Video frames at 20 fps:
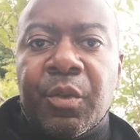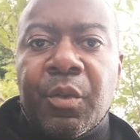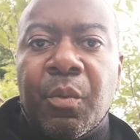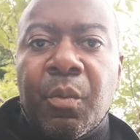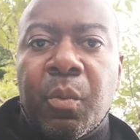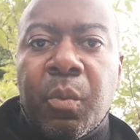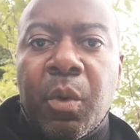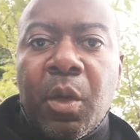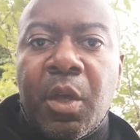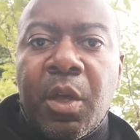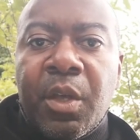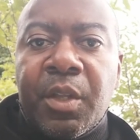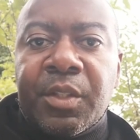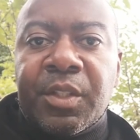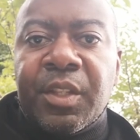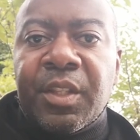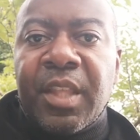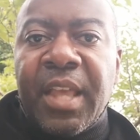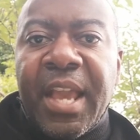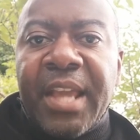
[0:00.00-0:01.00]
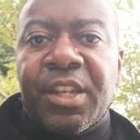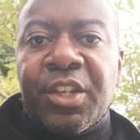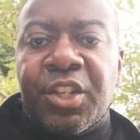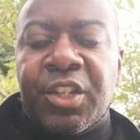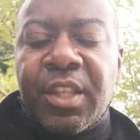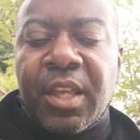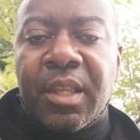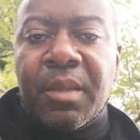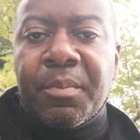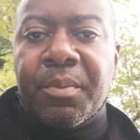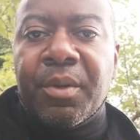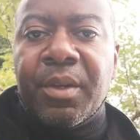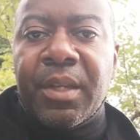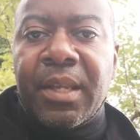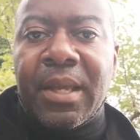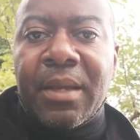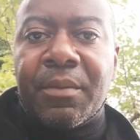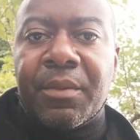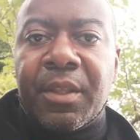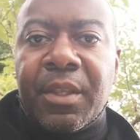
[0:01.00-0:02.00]
the words and the energy that you're
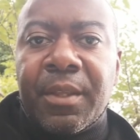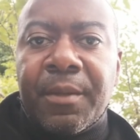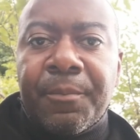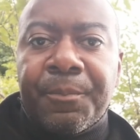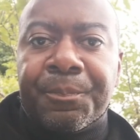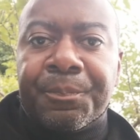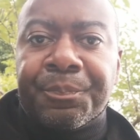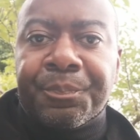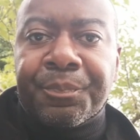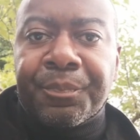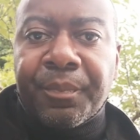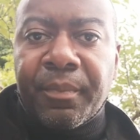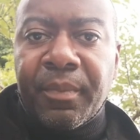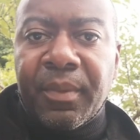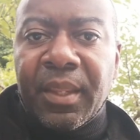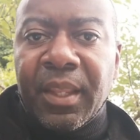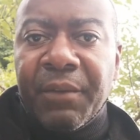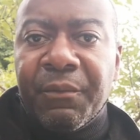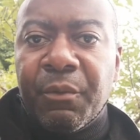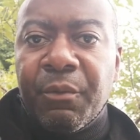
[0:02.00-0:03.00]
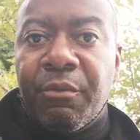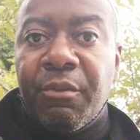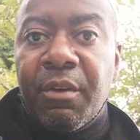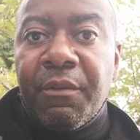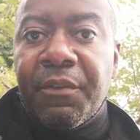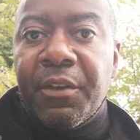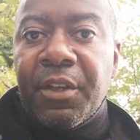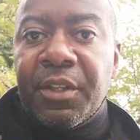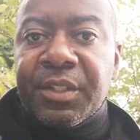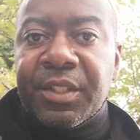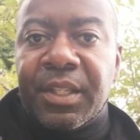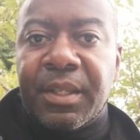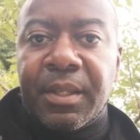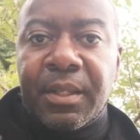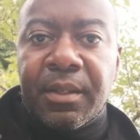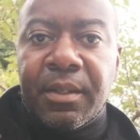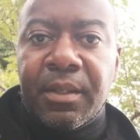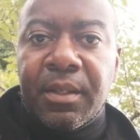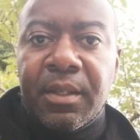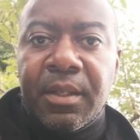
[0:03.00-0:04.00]
putting out there? If you reverse it,
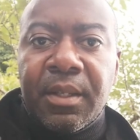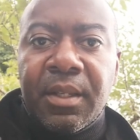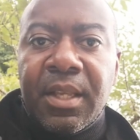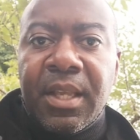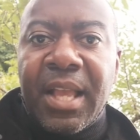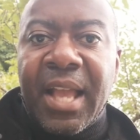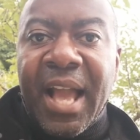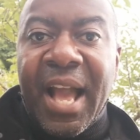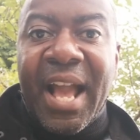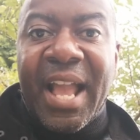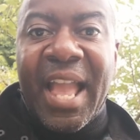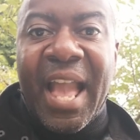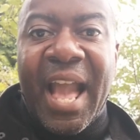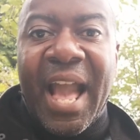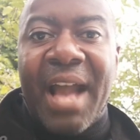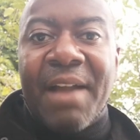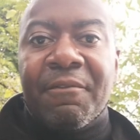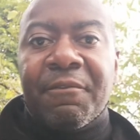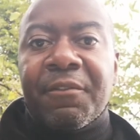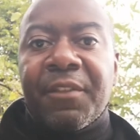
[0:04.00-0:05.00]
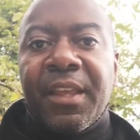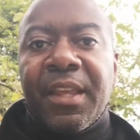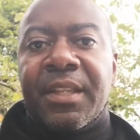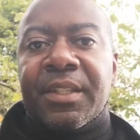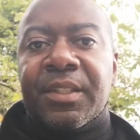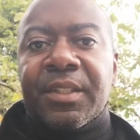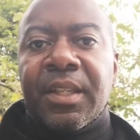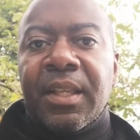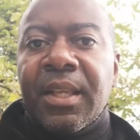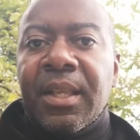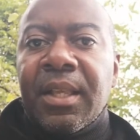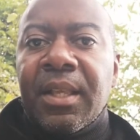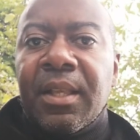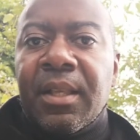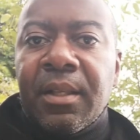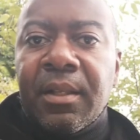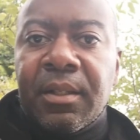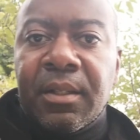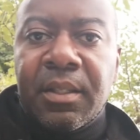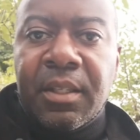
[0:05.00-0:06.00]
I have this,
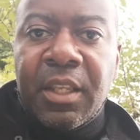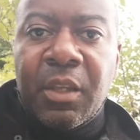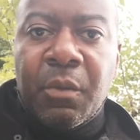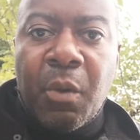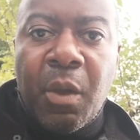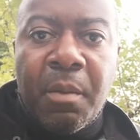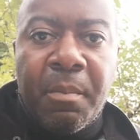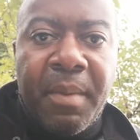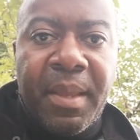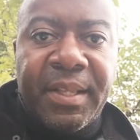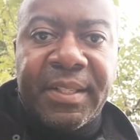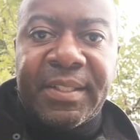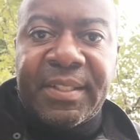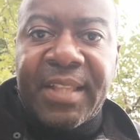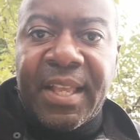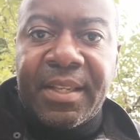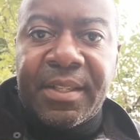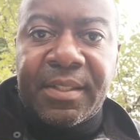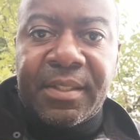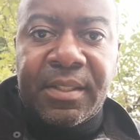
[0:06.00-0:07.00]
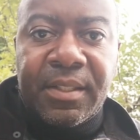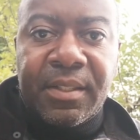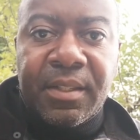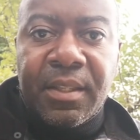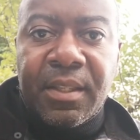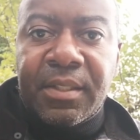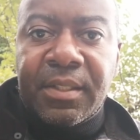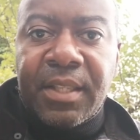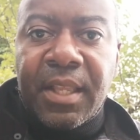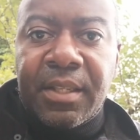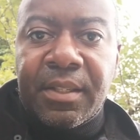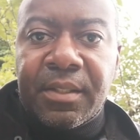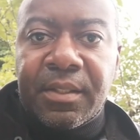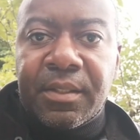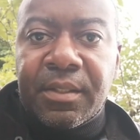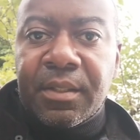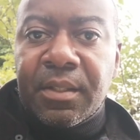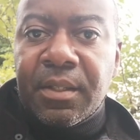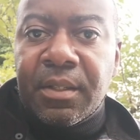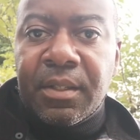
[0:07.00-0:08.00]
it won't make sense in the
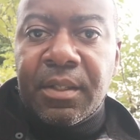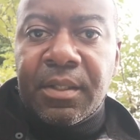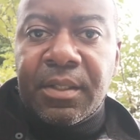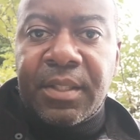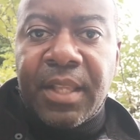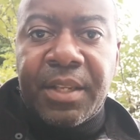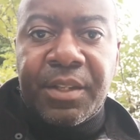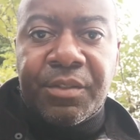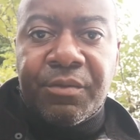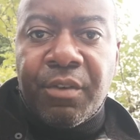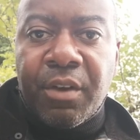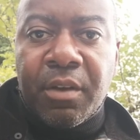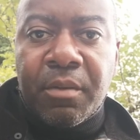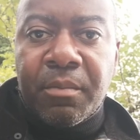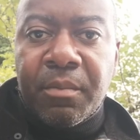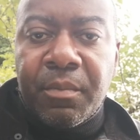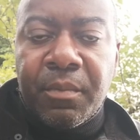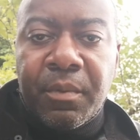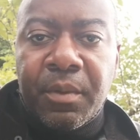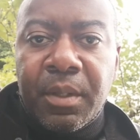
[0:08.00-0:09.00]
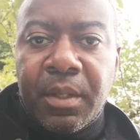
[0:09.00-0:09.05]
sense realm.